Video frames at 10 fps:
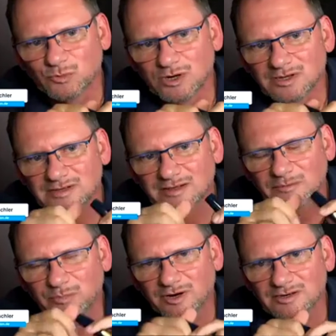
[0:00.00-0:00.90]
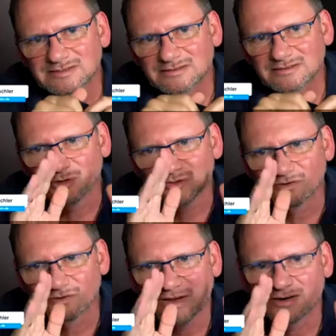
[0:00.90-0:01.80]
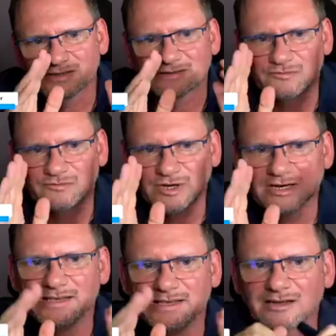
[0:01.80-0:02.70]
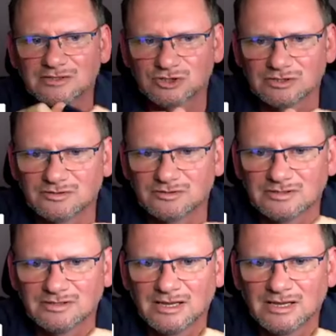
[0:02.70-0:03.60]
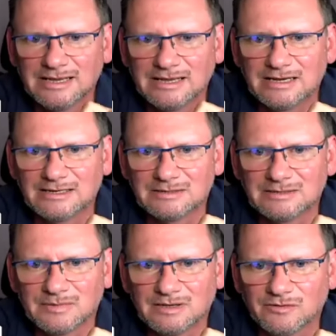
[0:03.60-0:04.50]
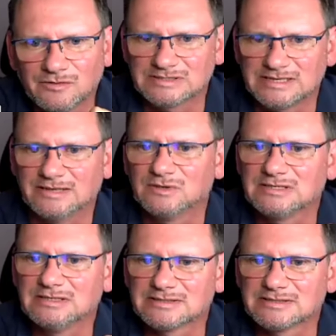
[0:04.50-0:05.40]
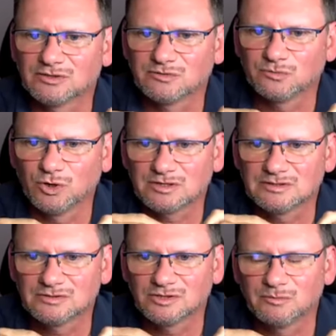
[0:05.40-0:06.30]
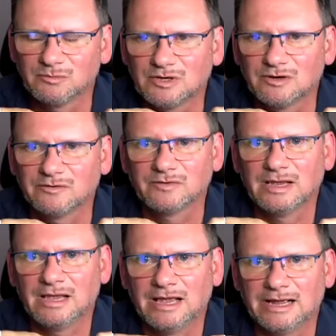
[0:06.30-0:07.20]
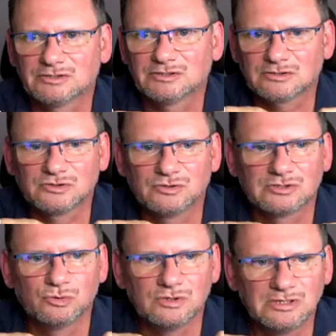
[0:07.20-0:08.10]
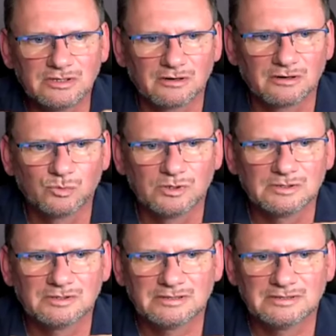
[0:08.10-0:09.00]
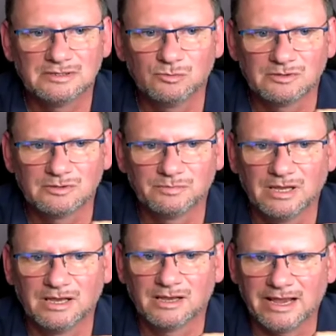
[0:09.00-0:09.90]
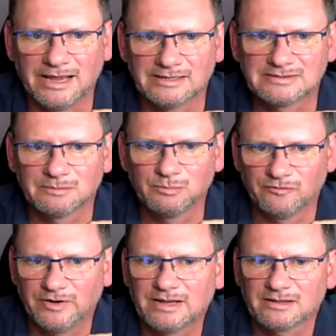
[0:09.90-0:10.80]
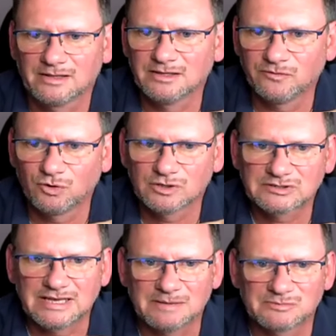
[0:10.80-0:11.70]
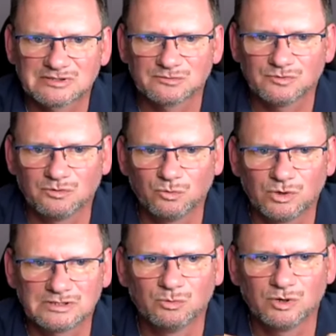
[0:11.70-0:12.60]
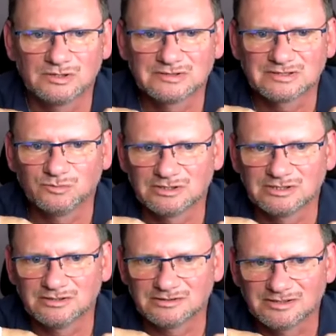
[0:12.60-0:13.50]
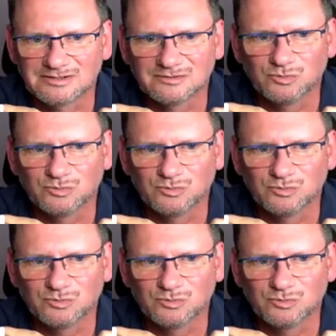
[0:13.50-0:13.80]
And the other part is going to the very, very young children. Of course, NVC does not work in terms of, I talk to a 2-year-old one and he will answer perfectly in 4 steps what he wants and what he doesn't want.